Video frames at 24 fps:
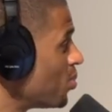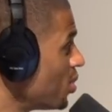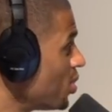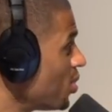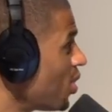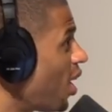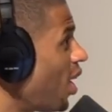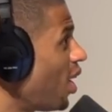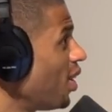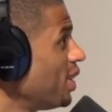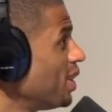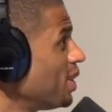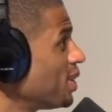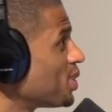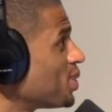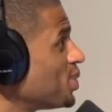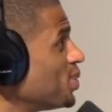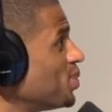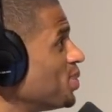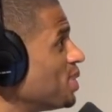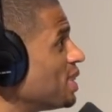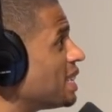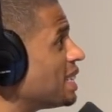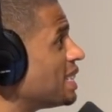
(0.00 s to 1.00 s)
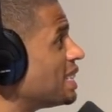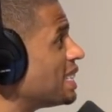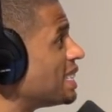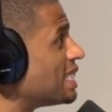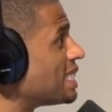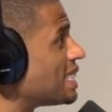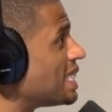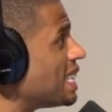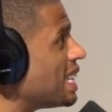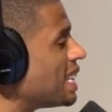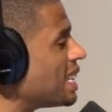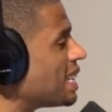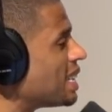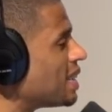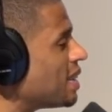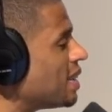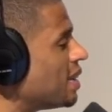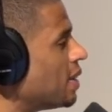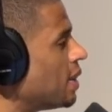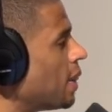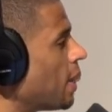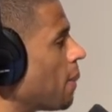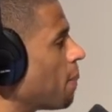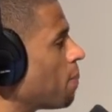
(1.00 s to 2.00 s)
we're all included in this thing.
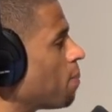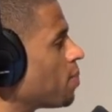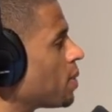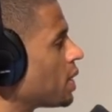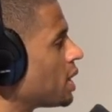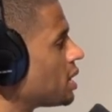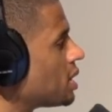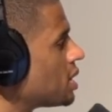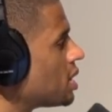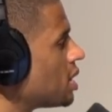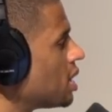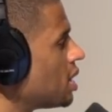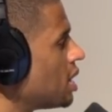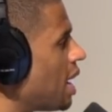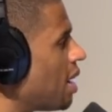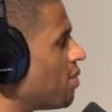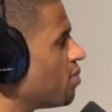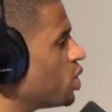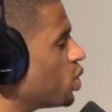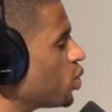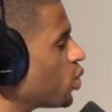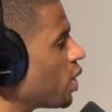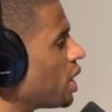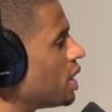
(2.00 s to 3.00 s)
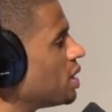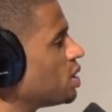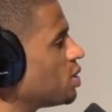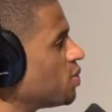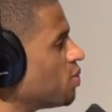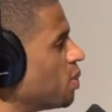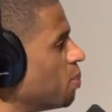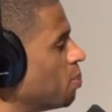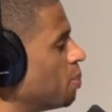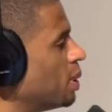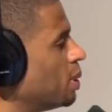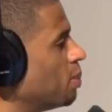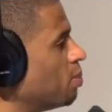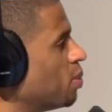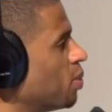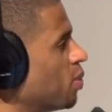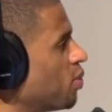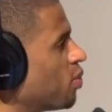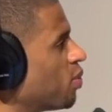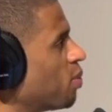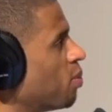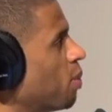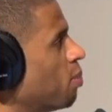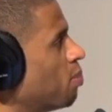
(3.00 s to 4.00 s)
And to then have grace for
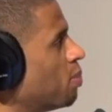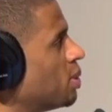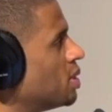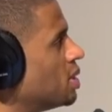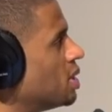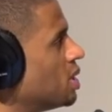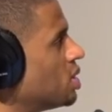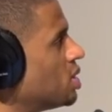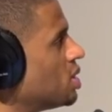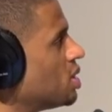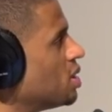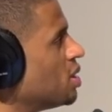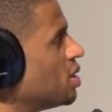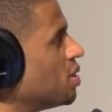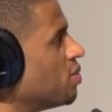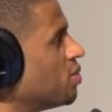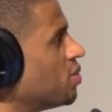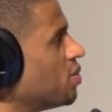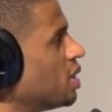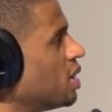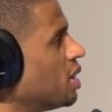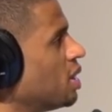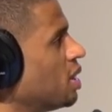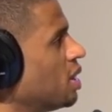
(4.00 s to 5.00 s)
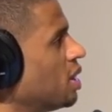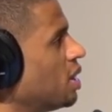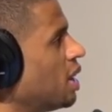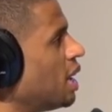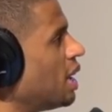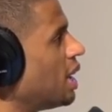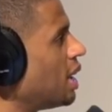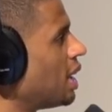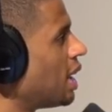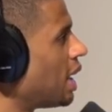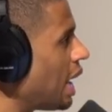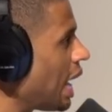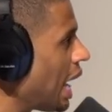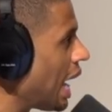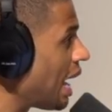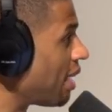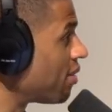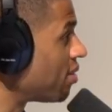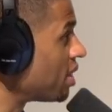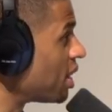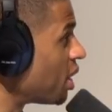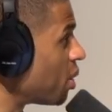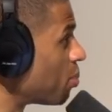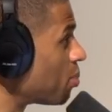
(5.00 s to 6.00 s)
people from a position of
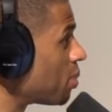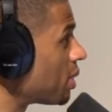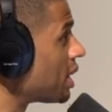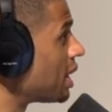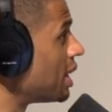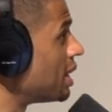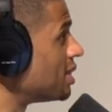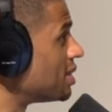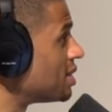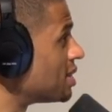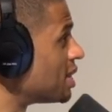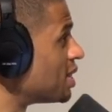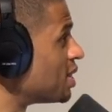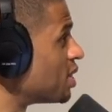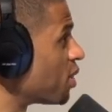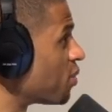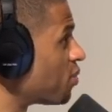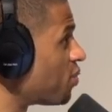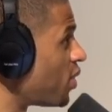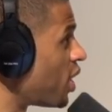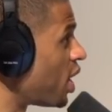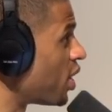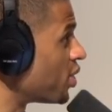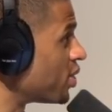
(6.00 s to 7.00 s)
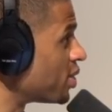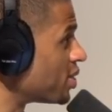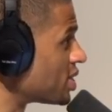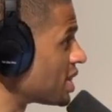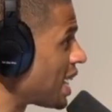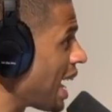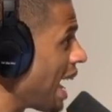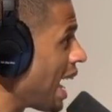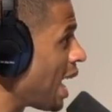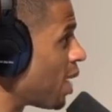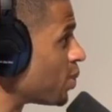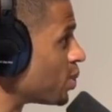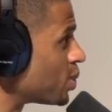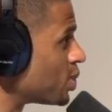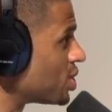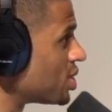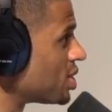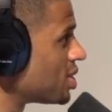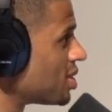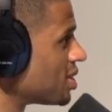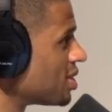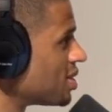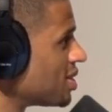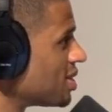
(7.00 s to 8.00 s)
having a place in your Father's
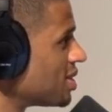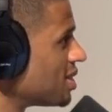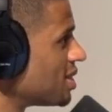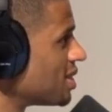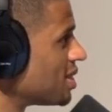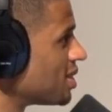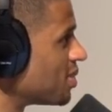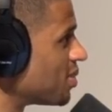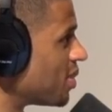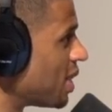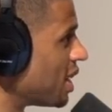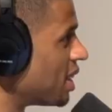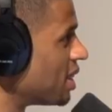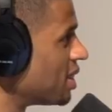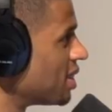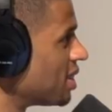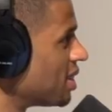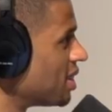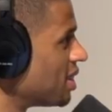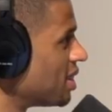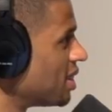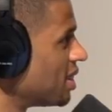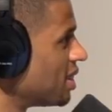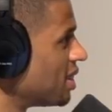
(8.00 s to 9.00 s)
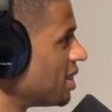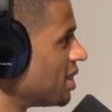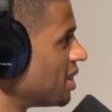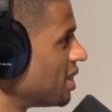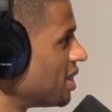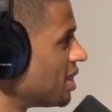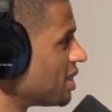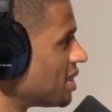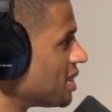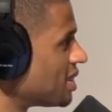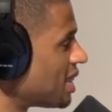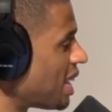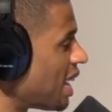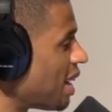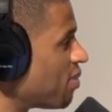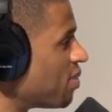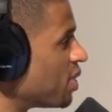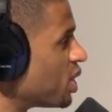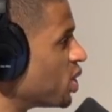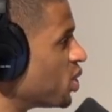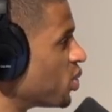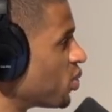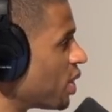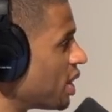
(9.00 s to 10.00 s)
house, right? To
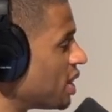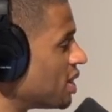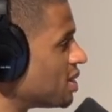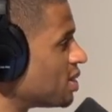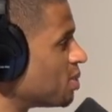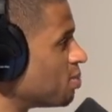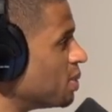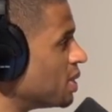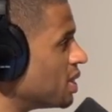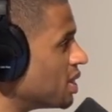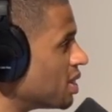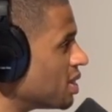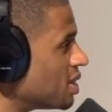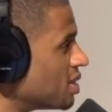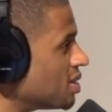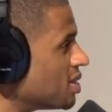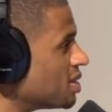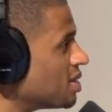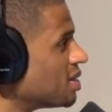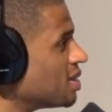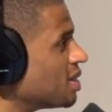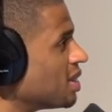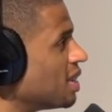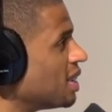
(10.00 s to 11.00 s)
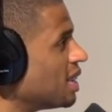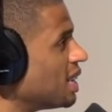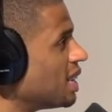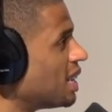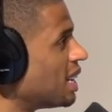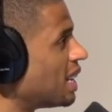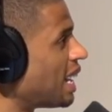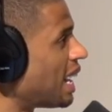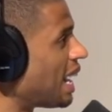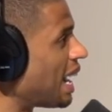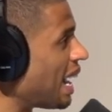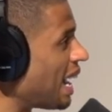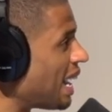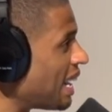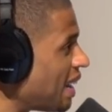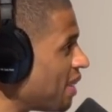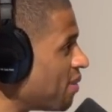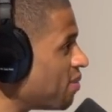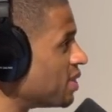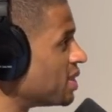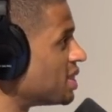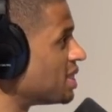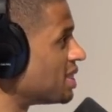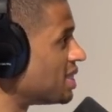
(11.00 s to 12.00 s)
have a grace because I
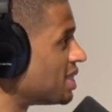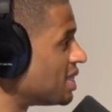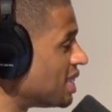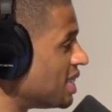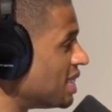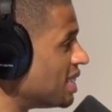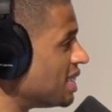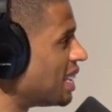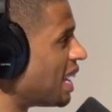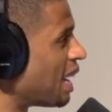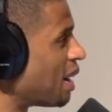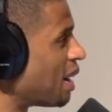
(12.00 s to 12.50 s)
have a seat